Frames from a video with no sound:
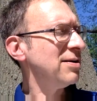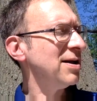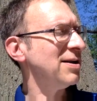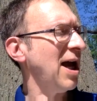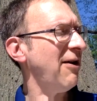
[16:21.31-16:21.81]

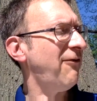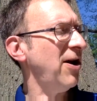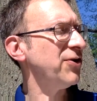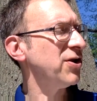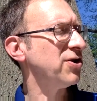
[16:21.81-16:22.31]
Tendai
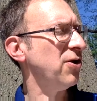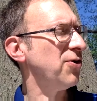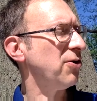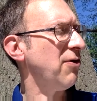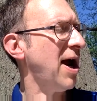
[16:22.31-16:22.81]
felt as though
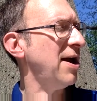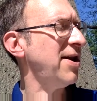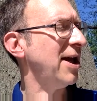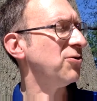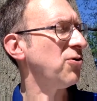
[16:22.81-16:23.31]
the ground
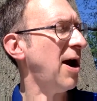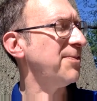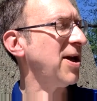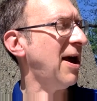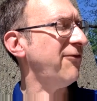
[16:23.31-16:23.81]
had
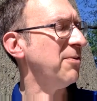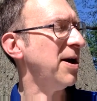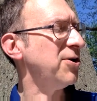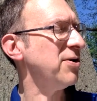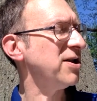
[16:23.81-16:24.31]
dropped out from
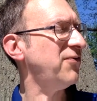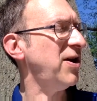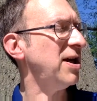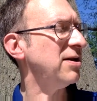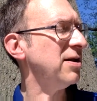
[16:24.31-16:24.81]
under his
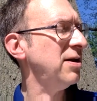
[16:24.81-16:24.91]
feet.